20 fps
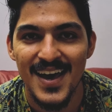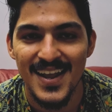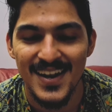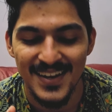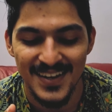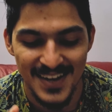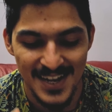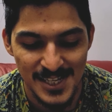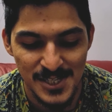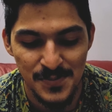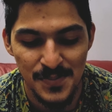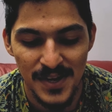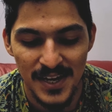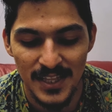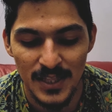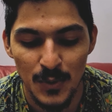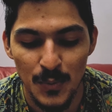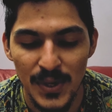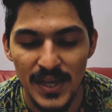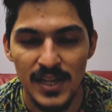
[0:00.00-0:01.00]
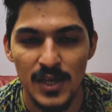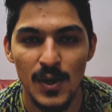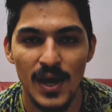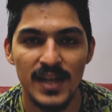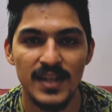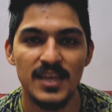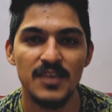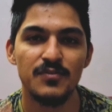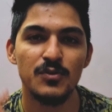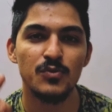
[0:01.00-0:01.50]
Let's begin the video.
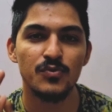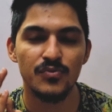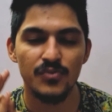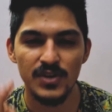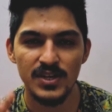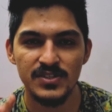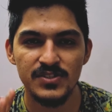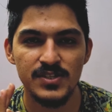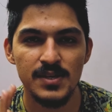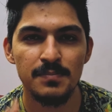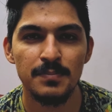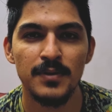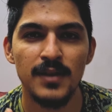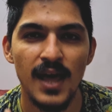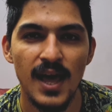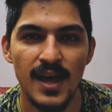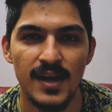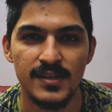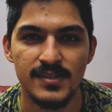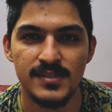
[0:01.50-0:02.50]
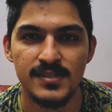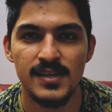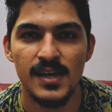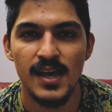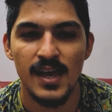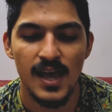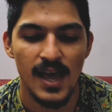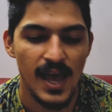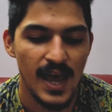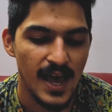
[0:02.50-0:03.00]
I'll give you 3 simple hacks
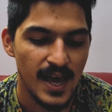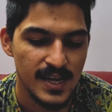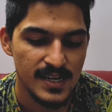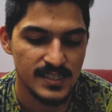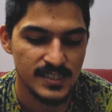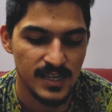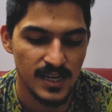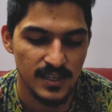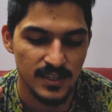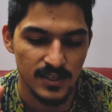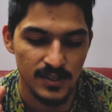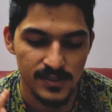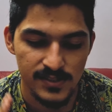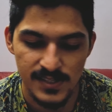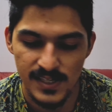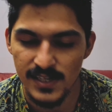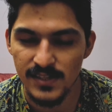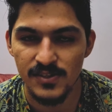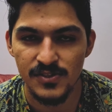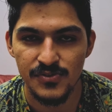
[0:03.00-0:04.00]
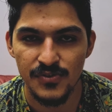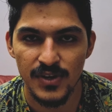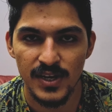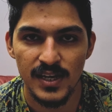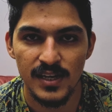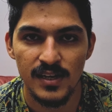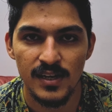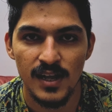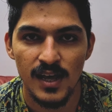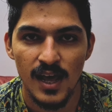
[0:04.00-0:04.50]
and you'll see the
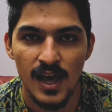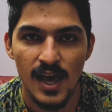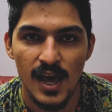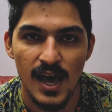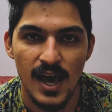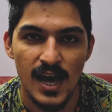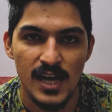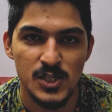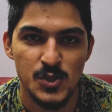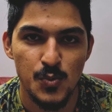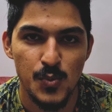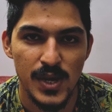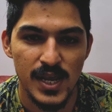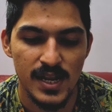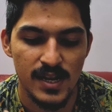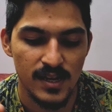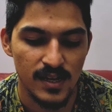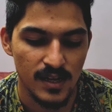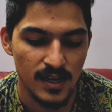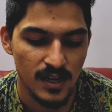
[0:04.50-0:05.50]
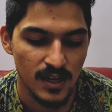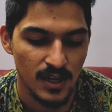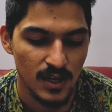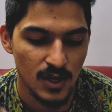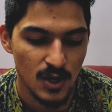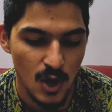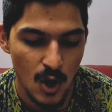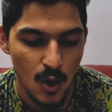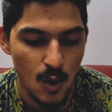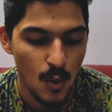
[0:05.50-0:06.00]
screen and we'll
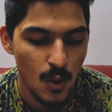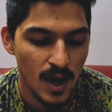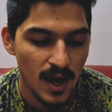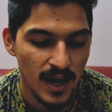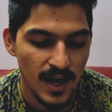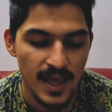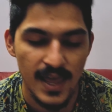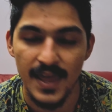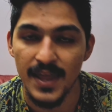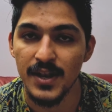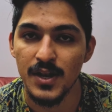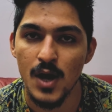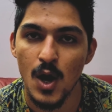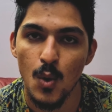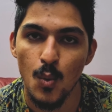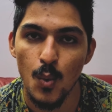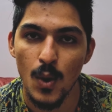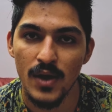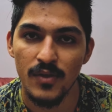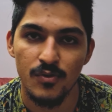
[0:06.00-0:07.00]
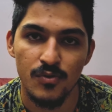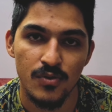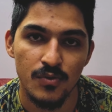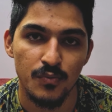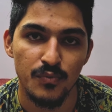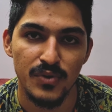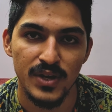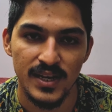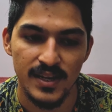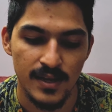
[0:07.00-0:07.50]
go ahead with the
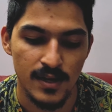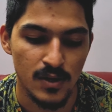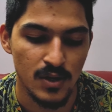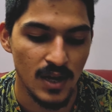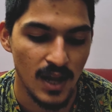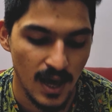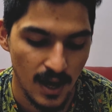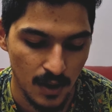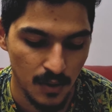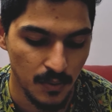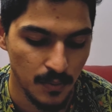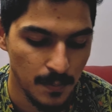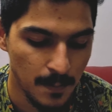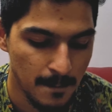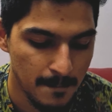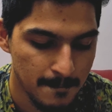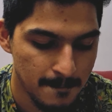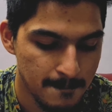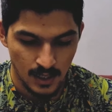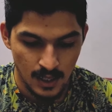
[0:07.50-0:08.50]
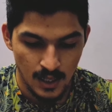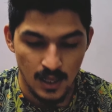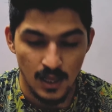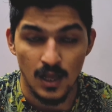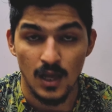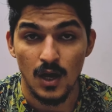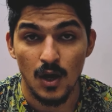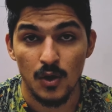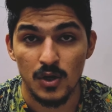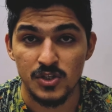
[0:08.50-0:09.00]
video now.
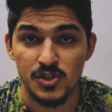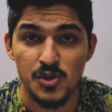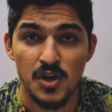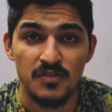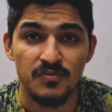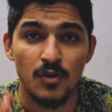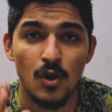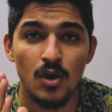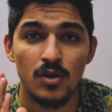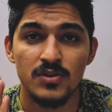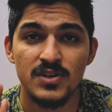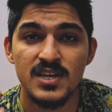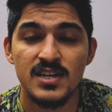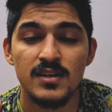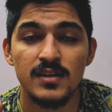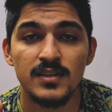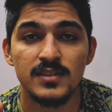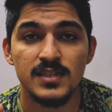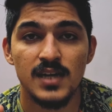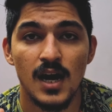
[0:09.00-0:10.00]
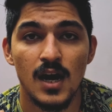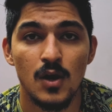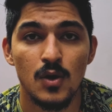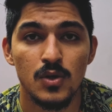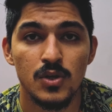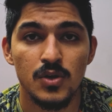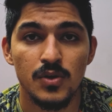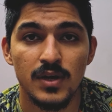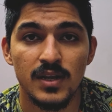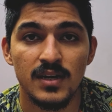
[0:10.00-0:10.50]
Okay, so you have already learned how
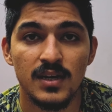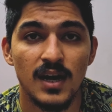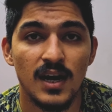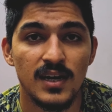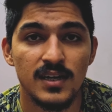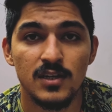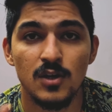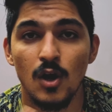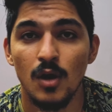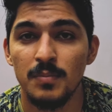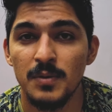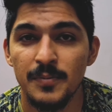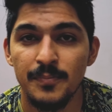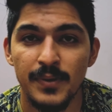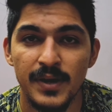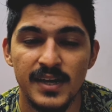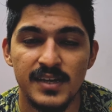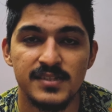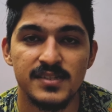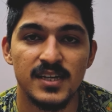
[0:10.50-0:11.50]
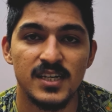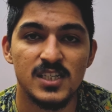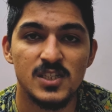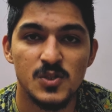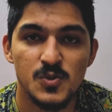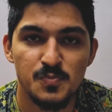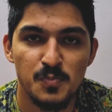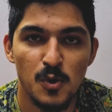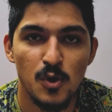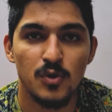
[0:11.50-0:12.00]
you can cut, copy, paste,
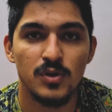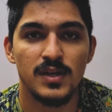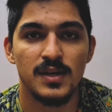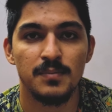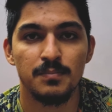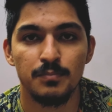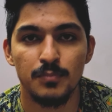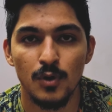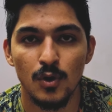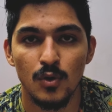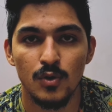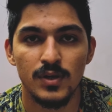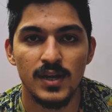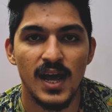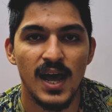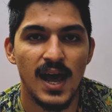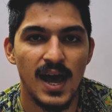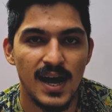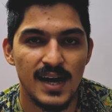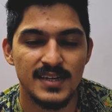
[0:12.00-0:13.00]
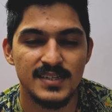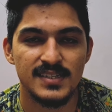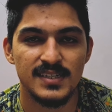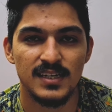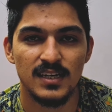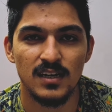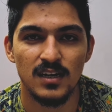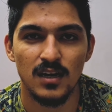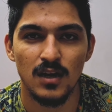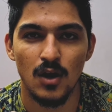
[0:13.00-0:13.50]
export, import, add
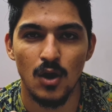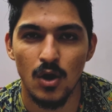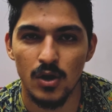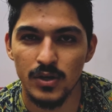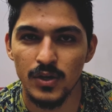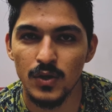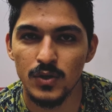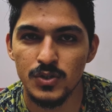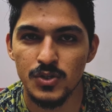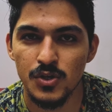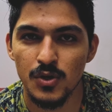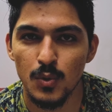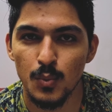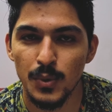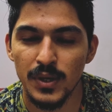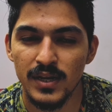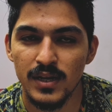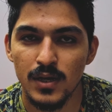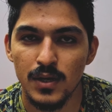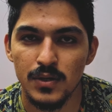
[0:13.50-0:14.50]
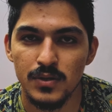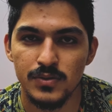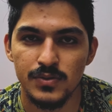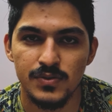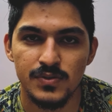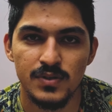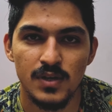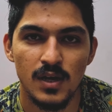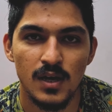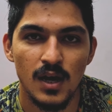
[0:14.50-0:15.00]
audio to your
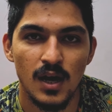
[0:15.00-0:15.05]
videos,